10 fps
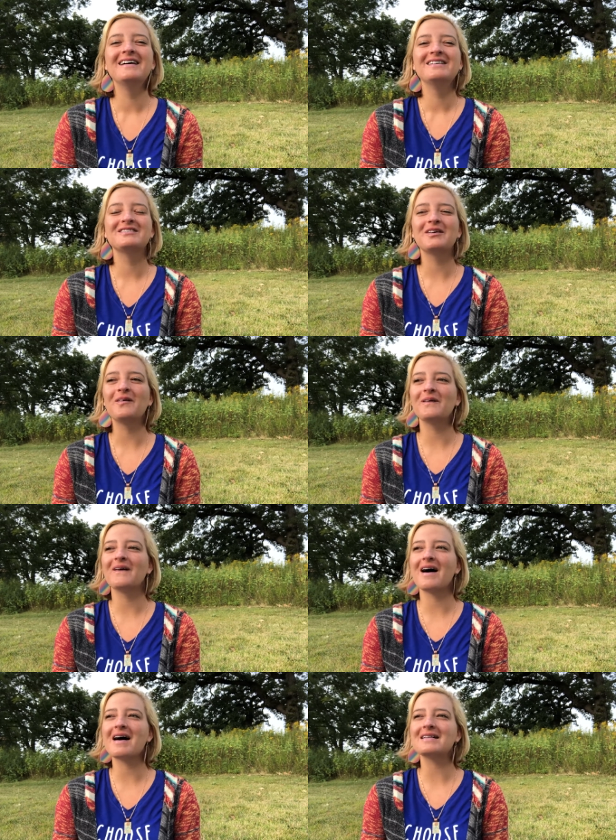So
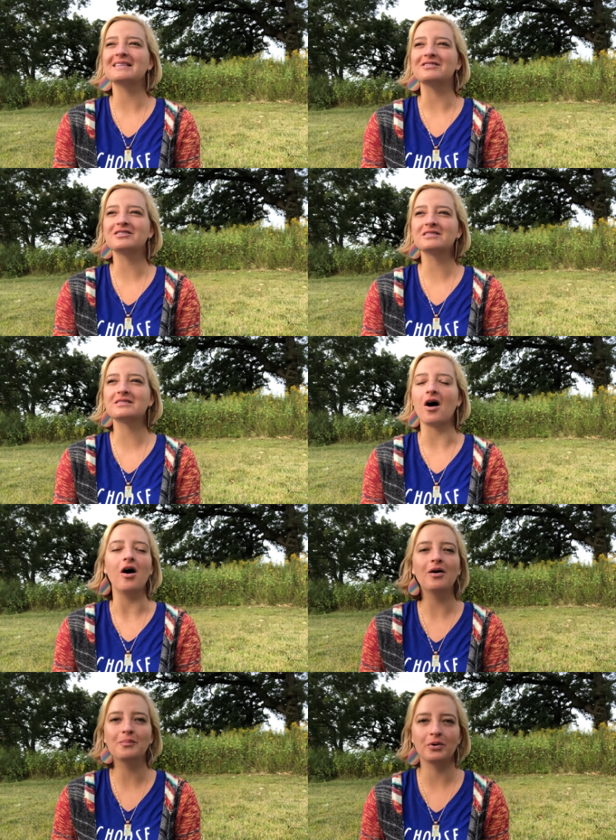let's just
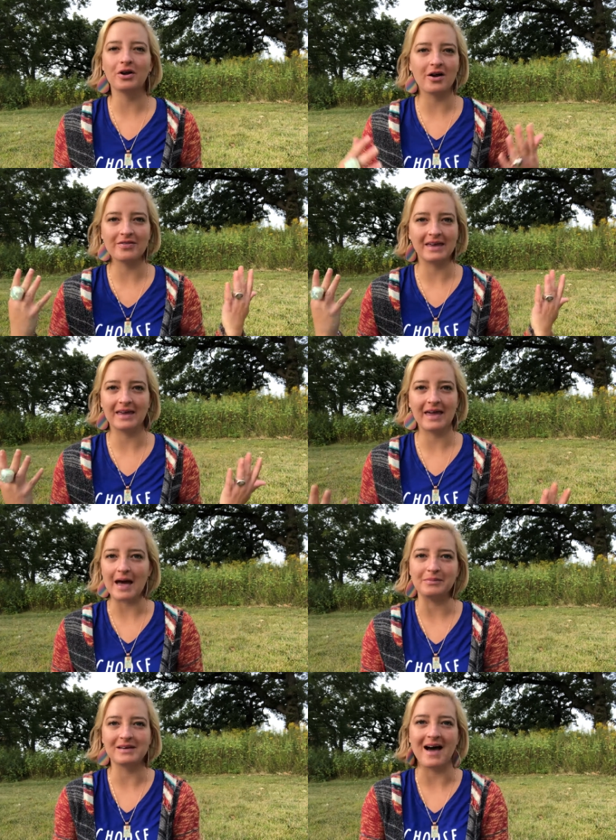all put our thinking
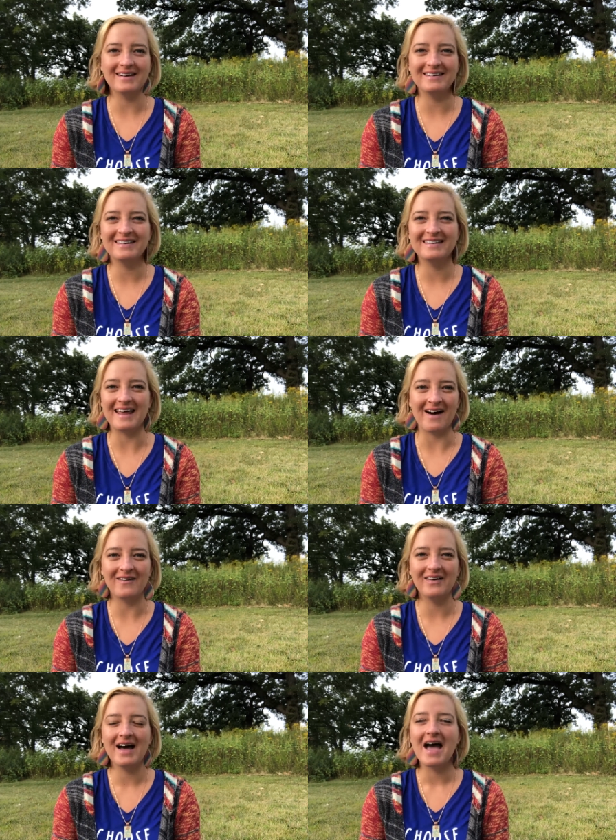caps on now